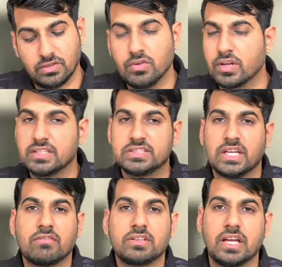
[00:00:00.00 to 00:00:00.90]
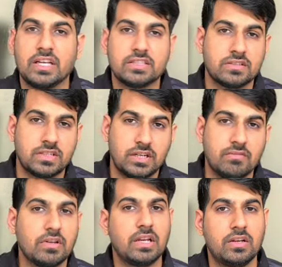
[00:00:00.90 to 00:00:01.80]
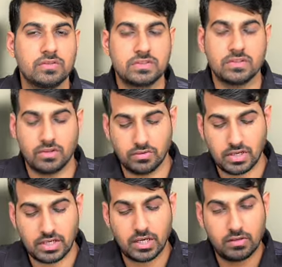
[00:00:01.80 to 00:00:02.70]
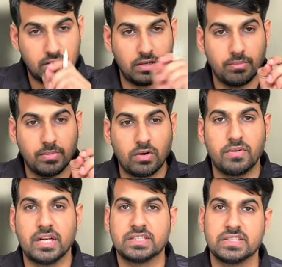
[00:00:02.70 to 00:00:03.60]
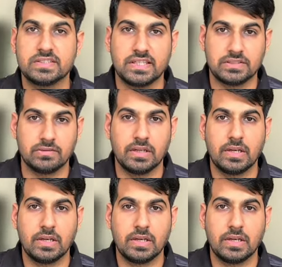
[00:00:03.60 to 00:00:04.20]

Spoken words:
You can check with any certain values, or you can count the number of dashes as well.